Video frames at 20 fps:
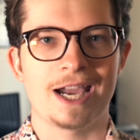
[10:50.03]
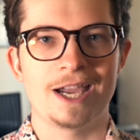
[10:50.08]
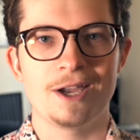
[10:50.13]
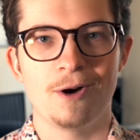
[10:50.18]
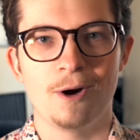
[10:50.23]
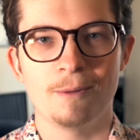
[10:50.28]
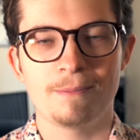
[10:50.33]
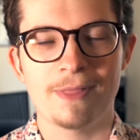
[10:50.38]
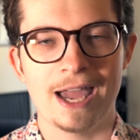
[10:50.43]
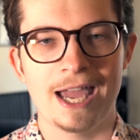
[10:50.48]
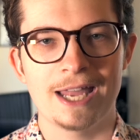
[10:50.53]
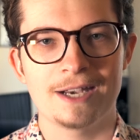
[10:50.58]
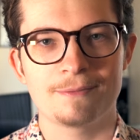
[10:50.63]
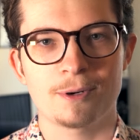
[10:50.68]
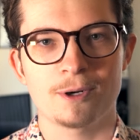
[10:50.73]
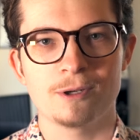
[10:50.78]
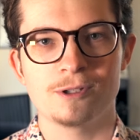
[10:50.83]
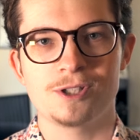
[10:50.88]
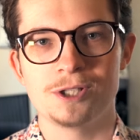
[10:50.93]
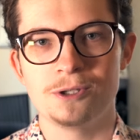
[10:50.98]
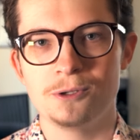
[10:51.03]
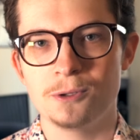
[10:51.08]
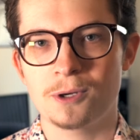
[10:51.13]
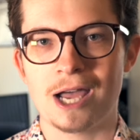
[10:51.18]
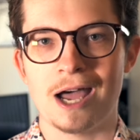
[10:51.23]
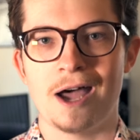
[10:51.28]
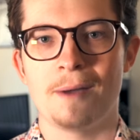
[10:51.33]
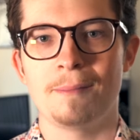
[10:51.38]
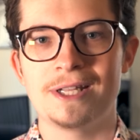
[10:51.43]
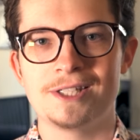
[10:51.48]
I hope that person who
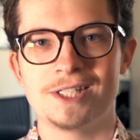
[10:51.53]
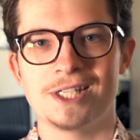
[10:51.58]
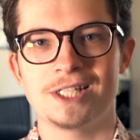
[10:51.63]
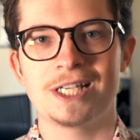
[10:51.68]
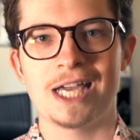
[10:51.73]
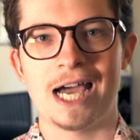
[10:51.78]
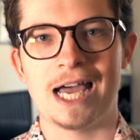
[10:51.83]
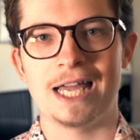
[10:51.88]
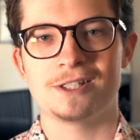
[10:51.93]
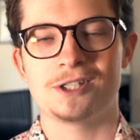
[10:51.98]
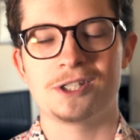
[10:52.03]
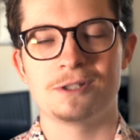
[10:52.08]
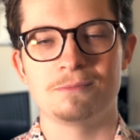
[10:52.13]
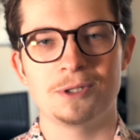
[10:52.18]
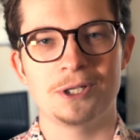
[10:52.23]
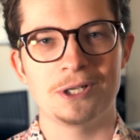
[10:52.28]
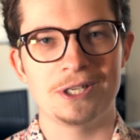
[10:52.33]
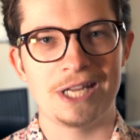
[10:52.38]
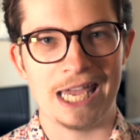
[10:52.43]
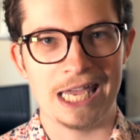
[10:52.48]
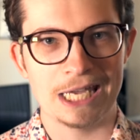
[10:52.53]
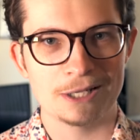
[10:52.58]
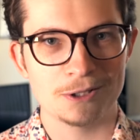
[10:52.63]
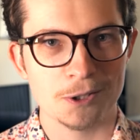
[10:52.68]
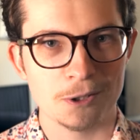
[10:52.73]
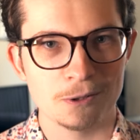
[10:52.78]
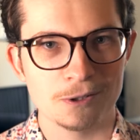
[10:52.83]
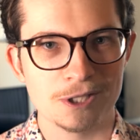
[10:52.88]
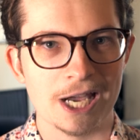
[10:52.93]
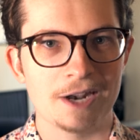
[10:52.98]
commented got some good
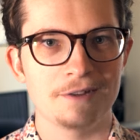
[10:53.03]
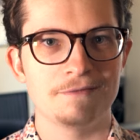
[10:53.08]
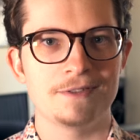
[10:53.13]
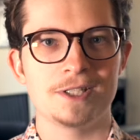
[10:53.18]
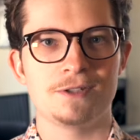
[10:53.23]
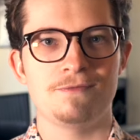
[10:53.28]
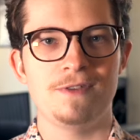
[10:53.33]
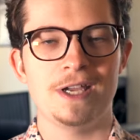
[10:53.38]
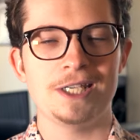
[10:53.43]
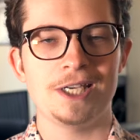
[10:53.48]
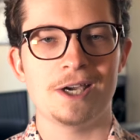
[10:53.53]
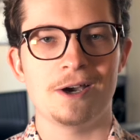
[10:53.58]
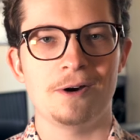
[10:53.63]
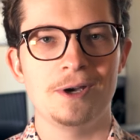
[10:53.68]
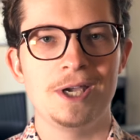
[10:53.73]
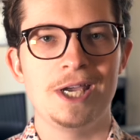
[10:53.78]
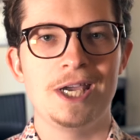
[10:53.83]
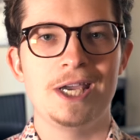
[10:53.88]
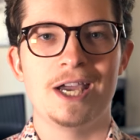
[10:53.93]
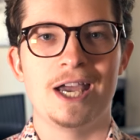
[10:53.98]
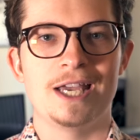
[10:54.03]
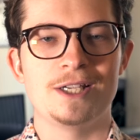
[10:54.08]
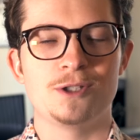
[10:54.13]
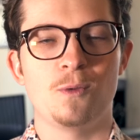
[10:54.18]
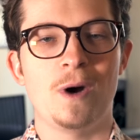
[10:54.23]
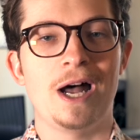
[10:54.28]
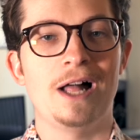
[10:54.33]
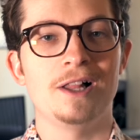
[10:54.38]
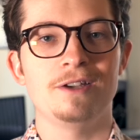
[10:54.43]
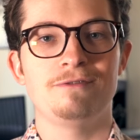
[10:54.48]
answers out of this video as
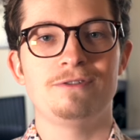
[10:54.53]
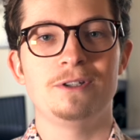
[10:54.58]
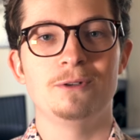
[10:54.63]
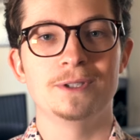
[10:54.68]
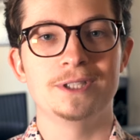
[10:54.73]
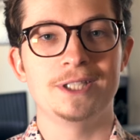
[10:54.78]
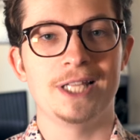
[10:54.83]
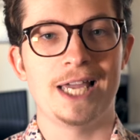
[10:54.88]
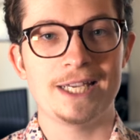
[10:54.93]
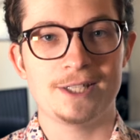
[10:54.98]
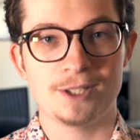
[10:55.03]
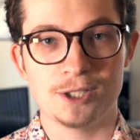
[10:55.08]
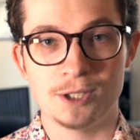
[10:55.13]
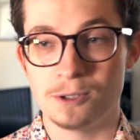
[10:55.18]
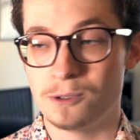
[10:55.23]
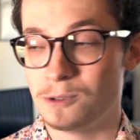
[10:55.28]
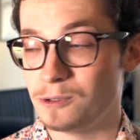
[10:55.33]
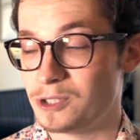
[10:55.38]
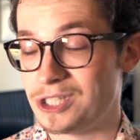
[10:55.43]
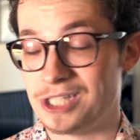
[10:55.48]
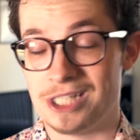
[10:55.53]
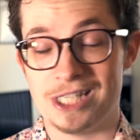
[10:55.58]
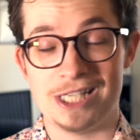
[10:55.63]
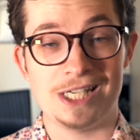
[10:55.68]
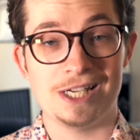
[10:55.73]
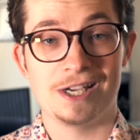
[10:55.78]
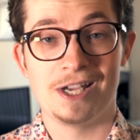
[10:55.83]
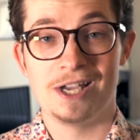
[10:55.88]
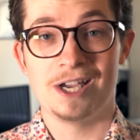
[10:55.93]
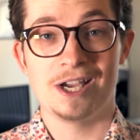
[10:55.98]
well. If you would like to
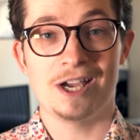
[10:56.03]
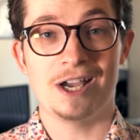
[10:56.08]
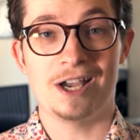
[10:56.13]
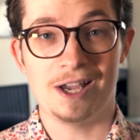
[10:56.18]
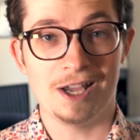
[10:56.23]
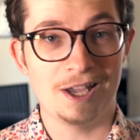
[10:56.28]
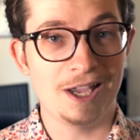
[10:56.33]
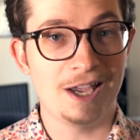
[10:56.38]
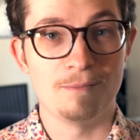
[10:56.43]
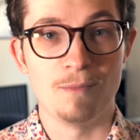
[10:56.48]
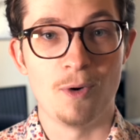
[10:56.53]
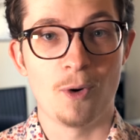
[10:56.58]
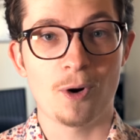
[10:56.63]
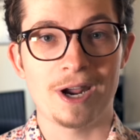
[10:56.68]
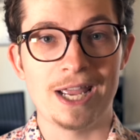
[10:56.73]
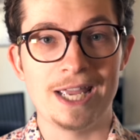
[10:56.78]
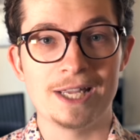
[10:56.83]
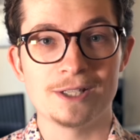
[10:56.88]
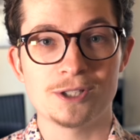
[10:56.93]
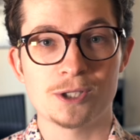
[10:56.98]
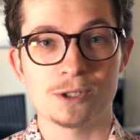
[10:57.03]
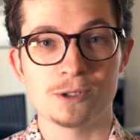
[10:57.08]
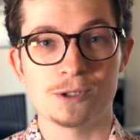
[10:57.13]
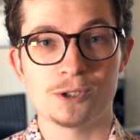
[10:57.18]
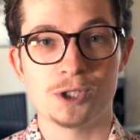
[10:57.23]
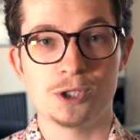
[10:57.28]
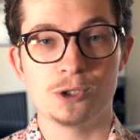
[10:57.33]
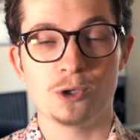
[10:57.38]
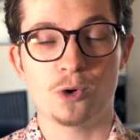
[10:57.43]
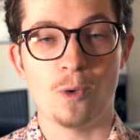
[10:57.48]
see more
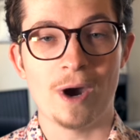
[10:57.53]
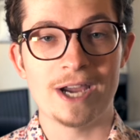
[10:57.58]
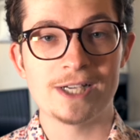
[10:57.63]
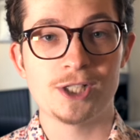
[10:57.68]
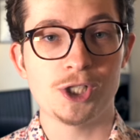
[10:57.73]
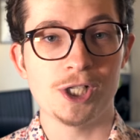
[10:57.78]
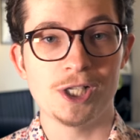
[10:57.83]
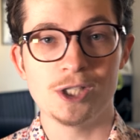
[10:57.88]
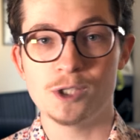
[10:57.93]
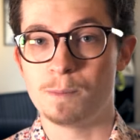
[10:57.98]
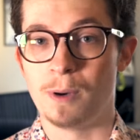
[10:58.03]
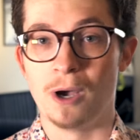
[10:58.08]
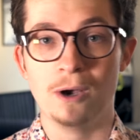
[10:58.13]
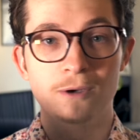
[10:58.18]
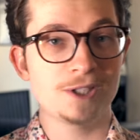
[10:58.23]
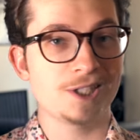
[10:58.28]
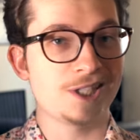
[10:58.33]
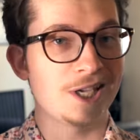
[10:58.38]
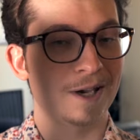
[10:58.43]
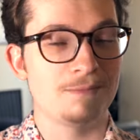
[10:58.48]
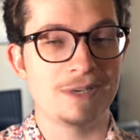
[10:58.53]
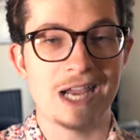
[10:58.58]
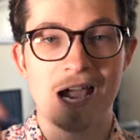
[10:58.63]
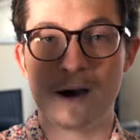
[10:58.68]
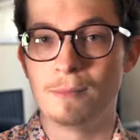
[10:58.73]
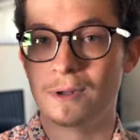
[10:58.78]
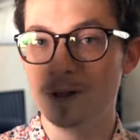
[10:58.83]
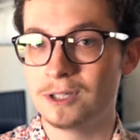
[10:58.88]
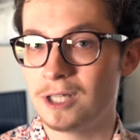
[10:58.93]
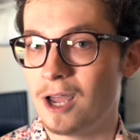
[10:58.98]
answers to questions, post them
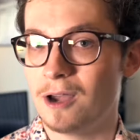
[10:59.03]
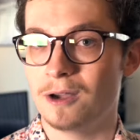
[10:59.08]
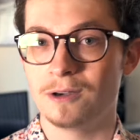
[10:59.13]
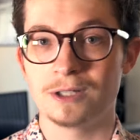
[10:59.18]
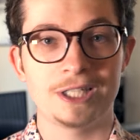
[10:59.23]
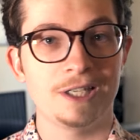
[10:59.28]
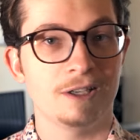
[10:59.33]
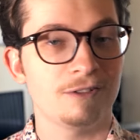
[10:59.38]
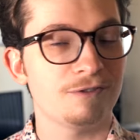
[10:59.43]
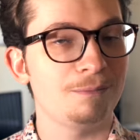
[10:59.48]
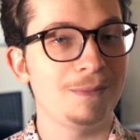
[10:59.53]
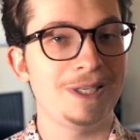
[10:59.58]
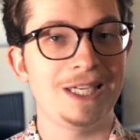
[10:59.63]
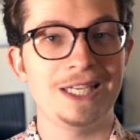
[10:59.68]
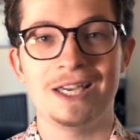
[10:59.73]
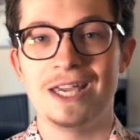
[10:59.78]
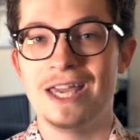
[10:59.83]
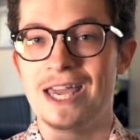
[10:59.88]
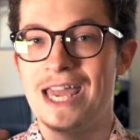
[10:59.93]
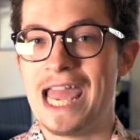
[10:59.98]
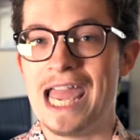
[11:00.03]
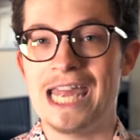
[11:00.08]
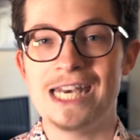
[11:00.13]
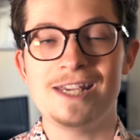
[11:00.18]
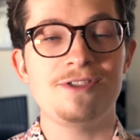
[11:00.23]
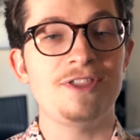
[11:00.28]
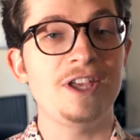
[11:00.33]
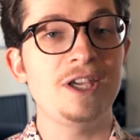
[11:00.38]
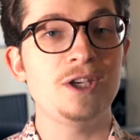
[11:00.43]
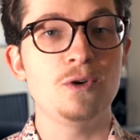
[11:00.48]
down below. Give me
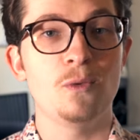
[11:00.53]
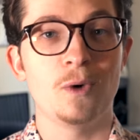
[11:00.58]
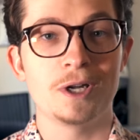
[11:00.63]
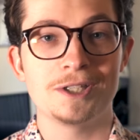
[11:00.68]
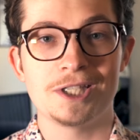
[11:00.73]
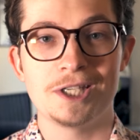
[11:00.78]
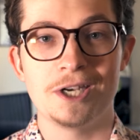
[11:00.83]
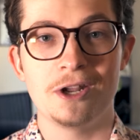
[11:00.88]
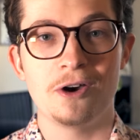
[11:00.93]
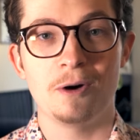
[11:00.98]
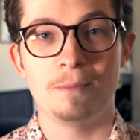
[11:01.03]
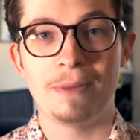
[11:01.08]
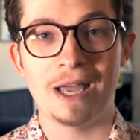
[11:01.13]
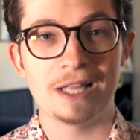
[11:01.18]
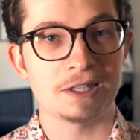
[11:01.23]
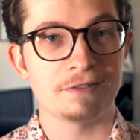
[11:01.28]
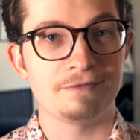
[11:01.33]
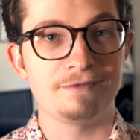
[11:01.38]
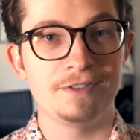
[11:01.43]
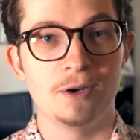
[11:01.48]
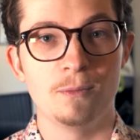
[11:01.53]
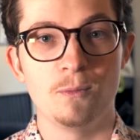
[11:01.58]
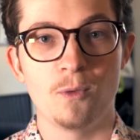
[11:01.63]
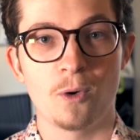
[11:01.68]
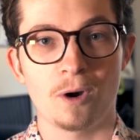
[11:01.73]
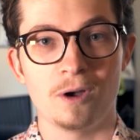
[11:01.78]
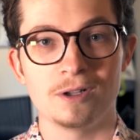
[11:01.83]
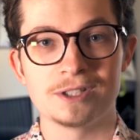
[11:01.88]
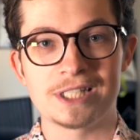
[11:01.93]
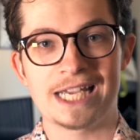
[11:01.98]
anything you want to know about the film
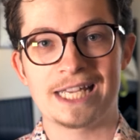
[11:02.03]
world.